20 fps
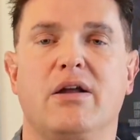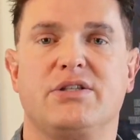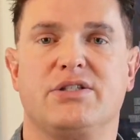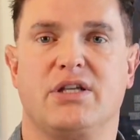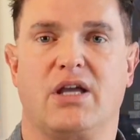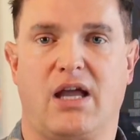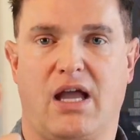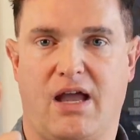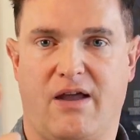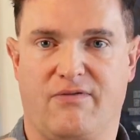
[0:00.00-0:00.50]

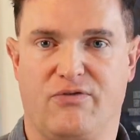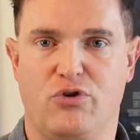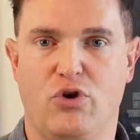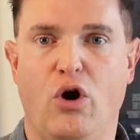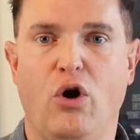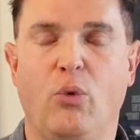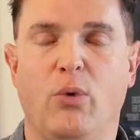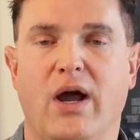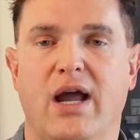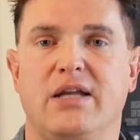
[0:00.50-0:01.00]
have
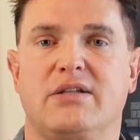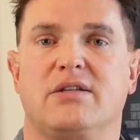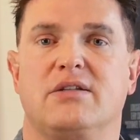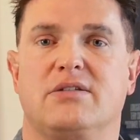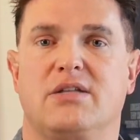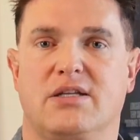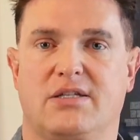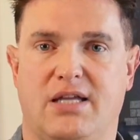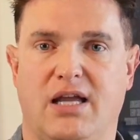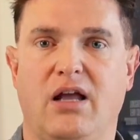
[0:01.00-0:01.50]
no right
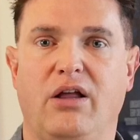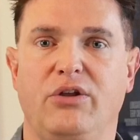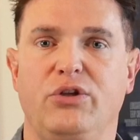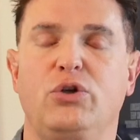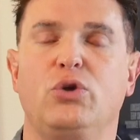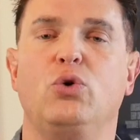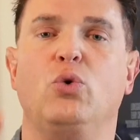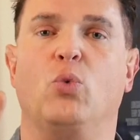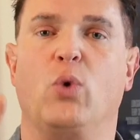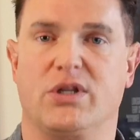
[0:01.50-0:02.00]
to tell
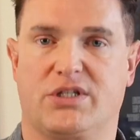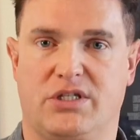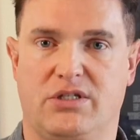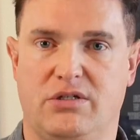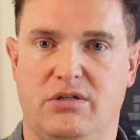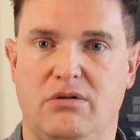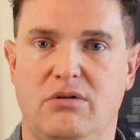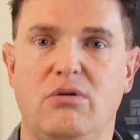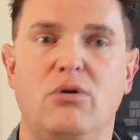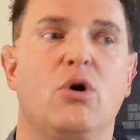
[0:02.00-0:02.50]
you what to
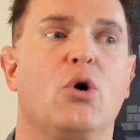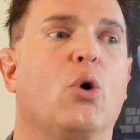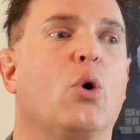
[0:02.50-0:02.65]
do